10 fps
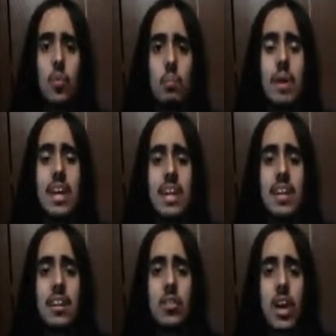
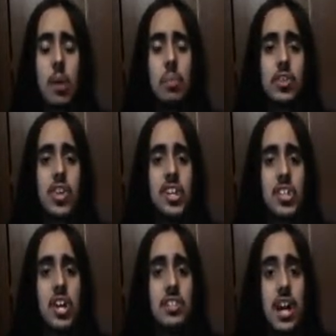Megan helping Drake and
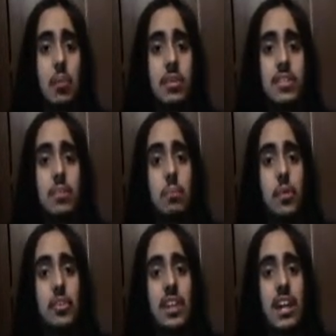Josh. That was the
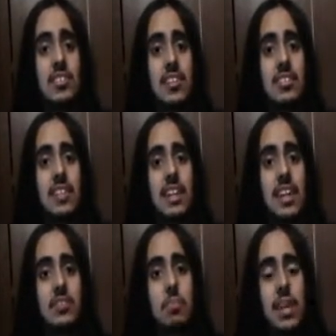most nicest thing
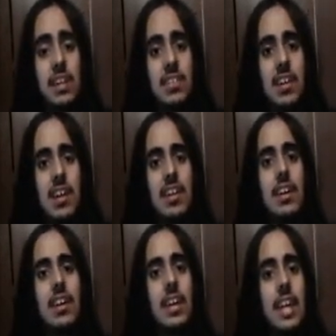that Megan did.
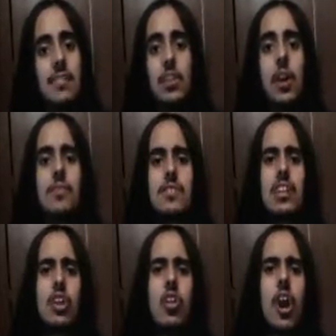Even though if it's a
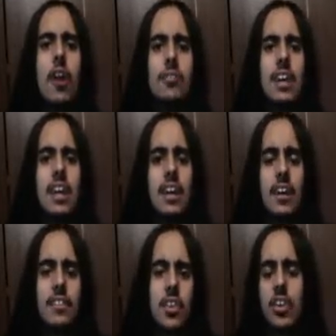little off,
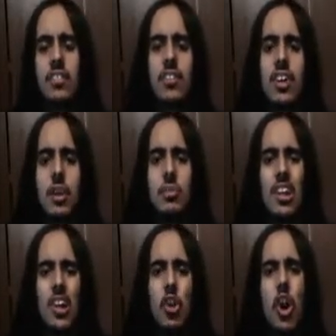don't get me wrong, it was a
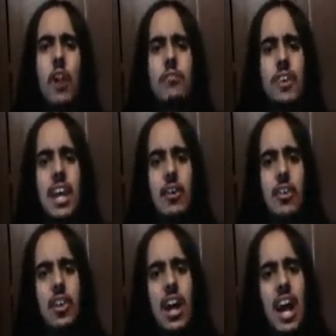little off
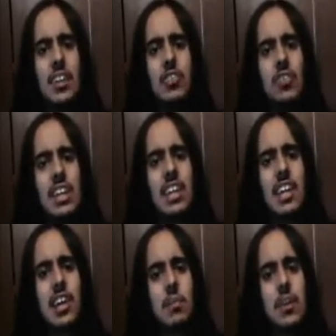character. I don't really
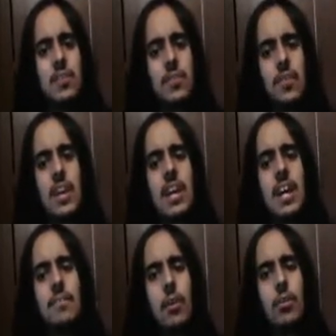care much
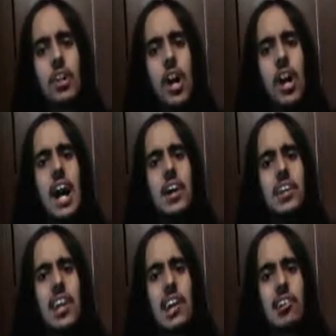if it was out of
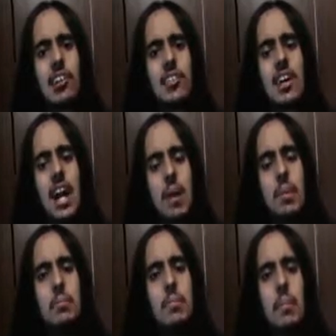character, because, I
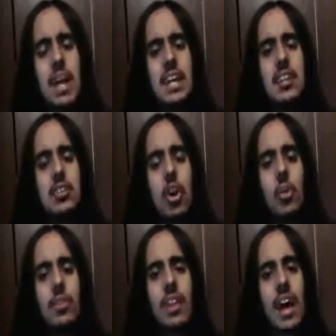mean, Megan
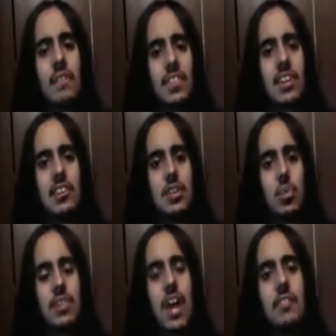knows that, because there
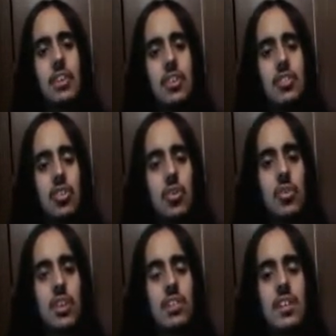was evidence to it,
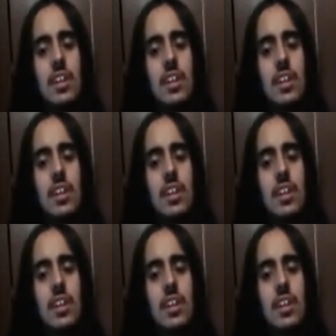because